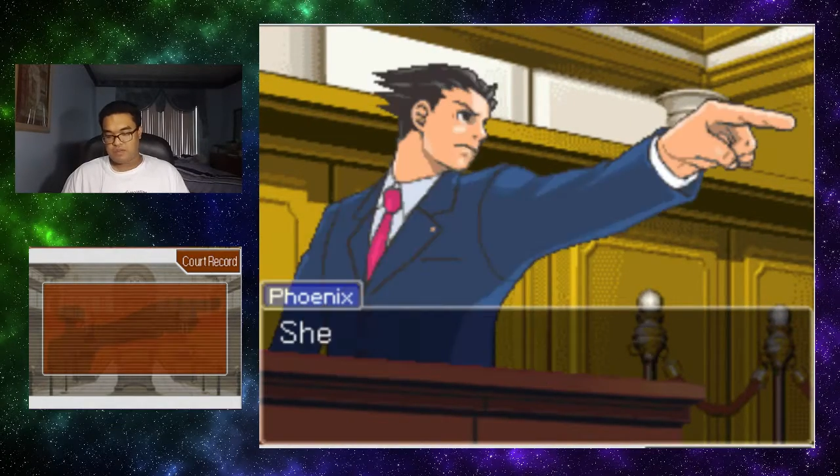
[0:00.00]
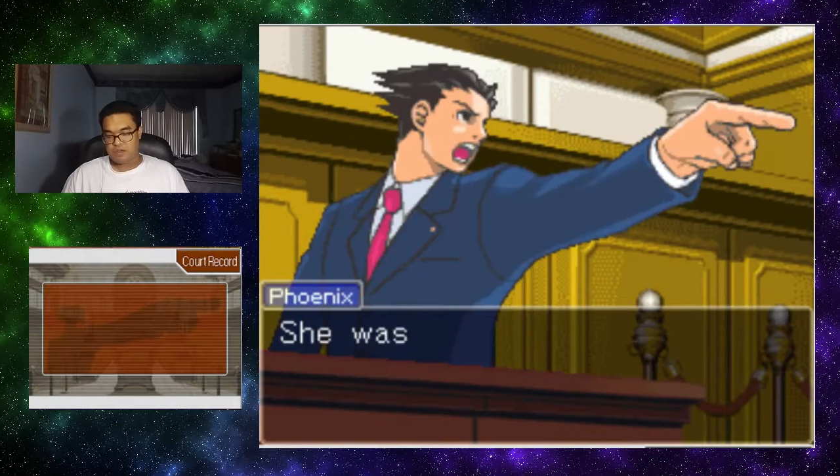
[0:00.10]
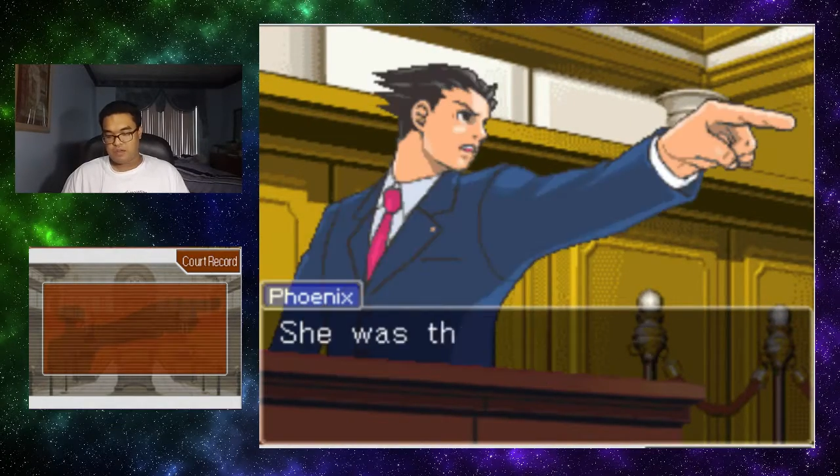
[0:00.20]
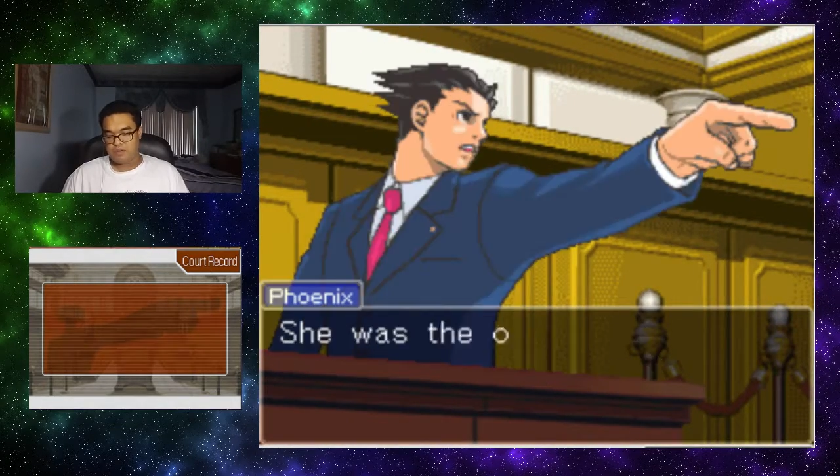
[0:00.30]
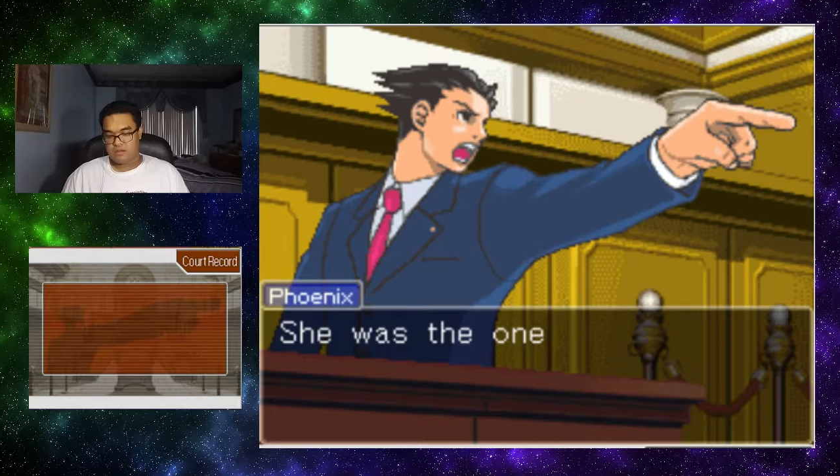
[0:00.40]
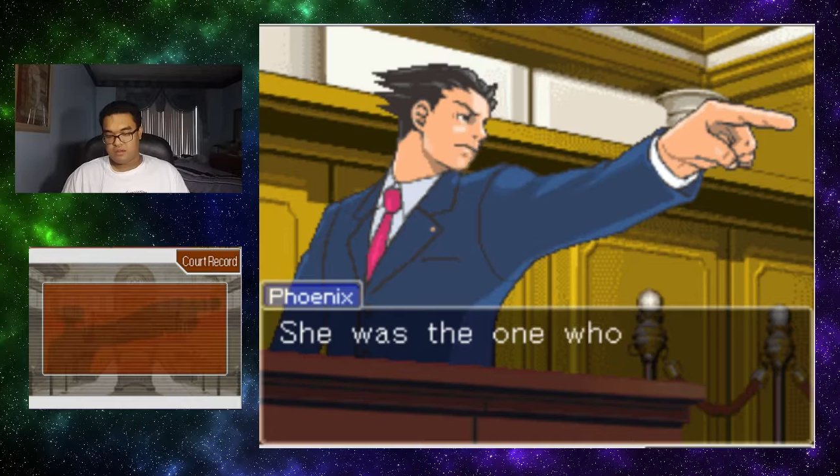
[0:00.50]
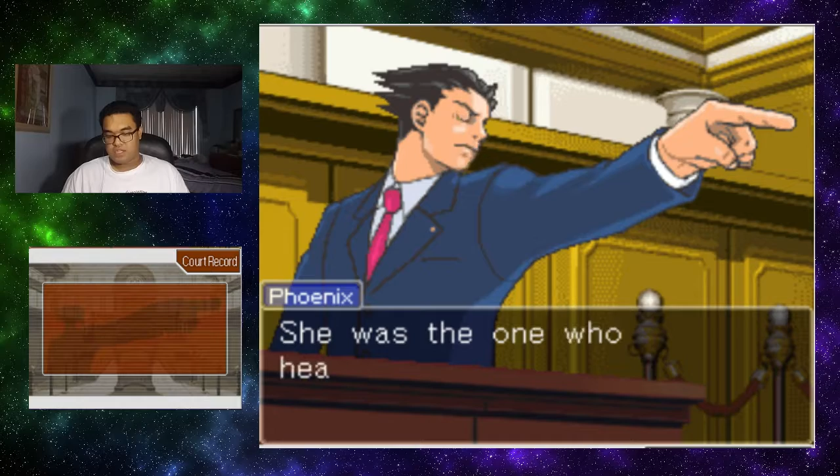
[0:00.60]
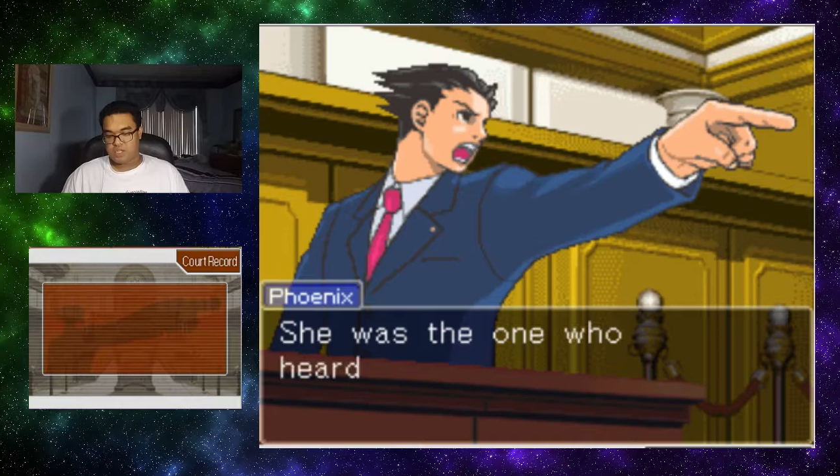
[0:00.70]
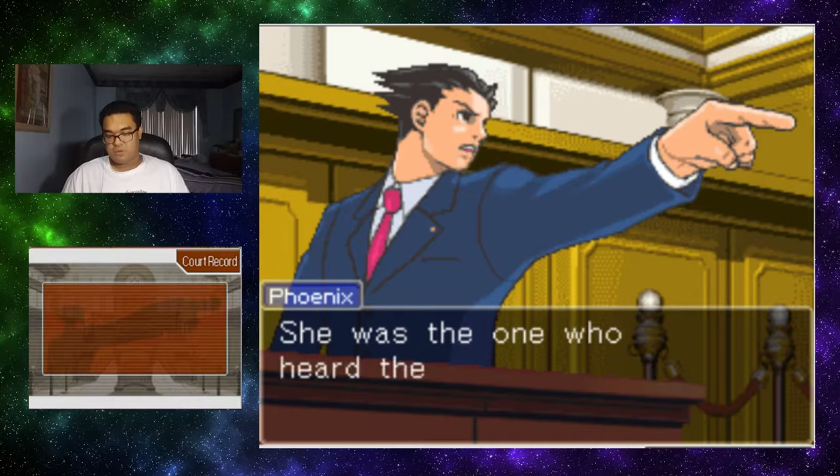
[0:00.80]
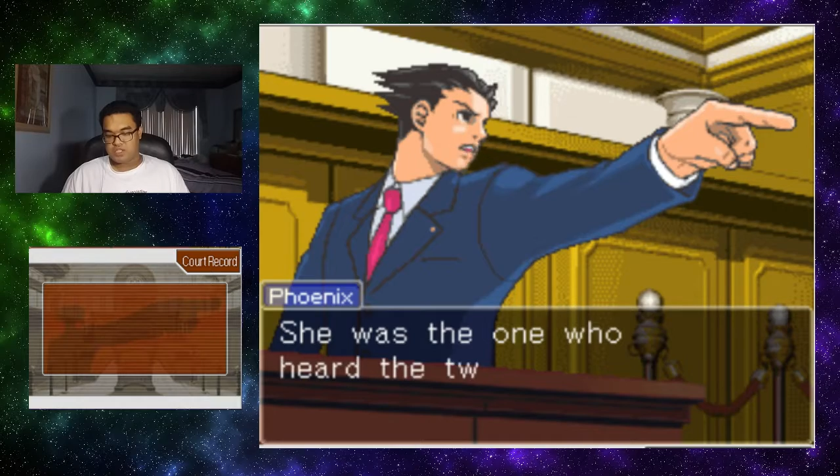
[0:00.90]
there.
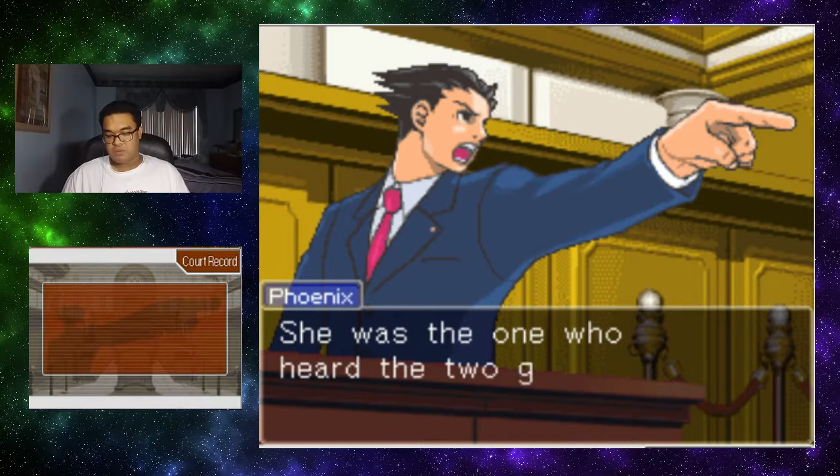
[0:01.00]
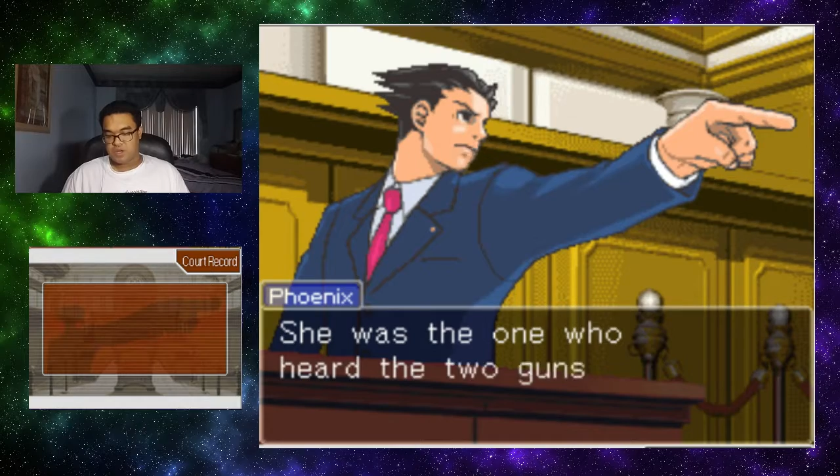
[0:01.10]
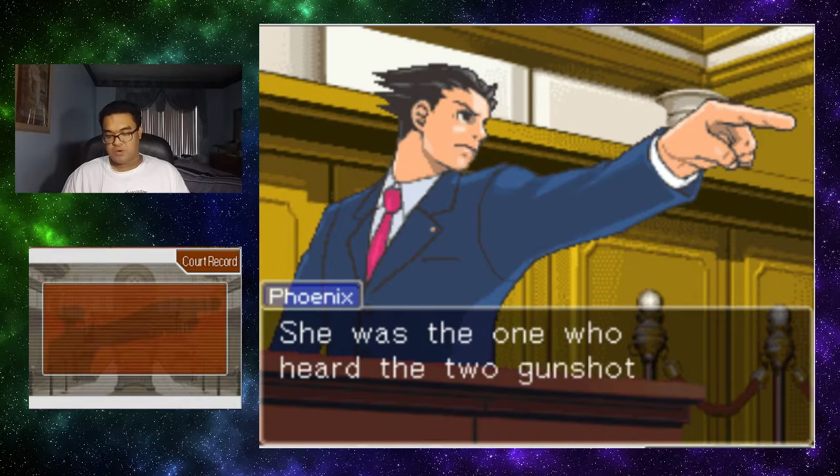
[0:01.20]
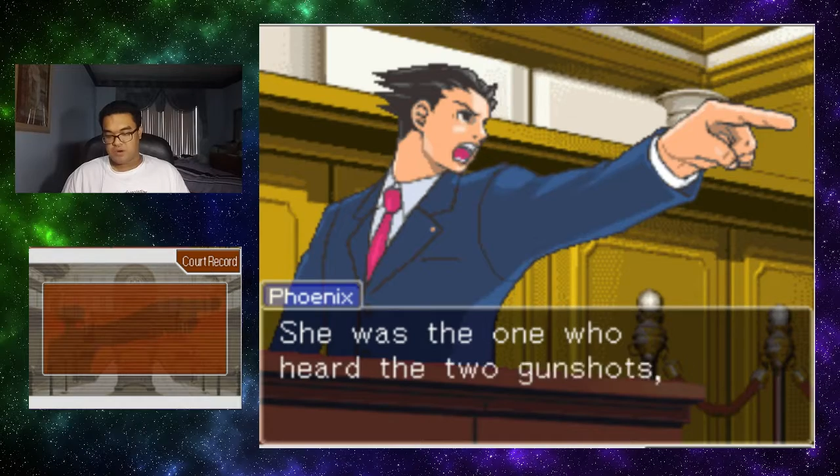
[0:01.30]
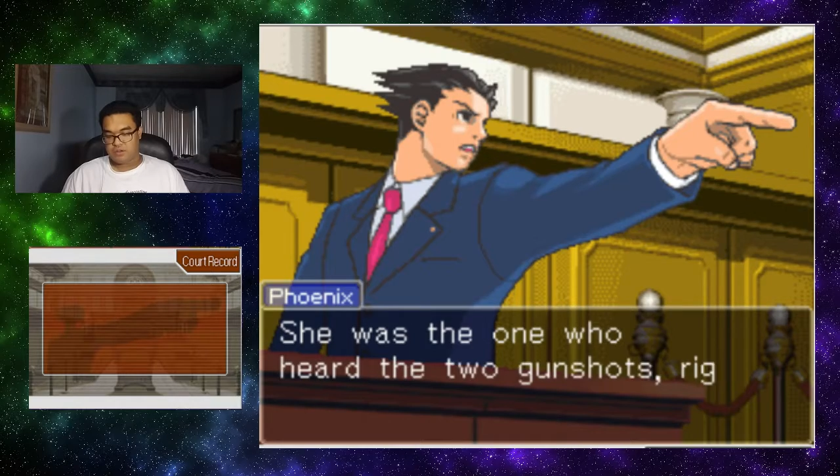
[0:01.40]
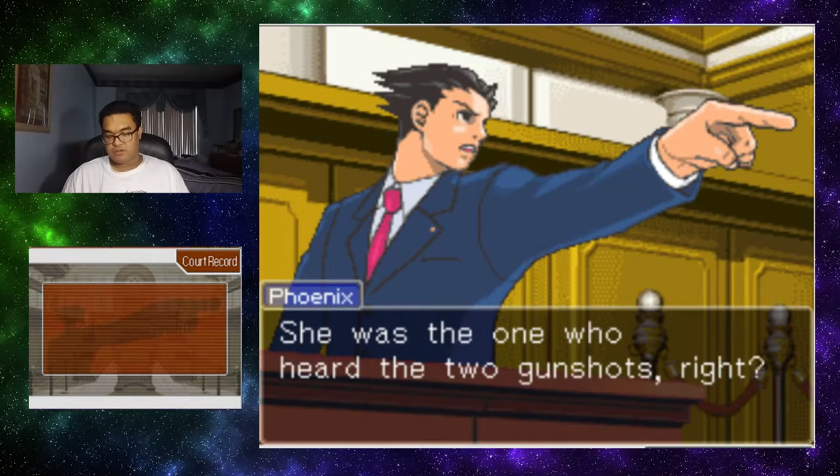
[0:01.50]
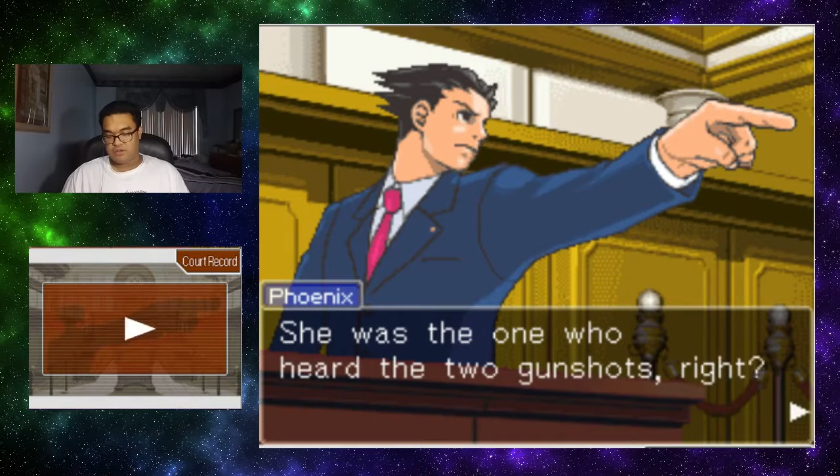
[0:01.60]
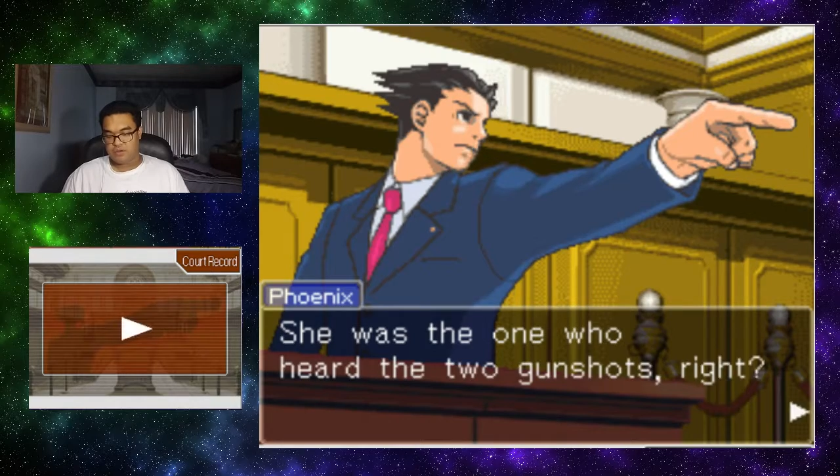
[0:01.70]
She was the one who heard the two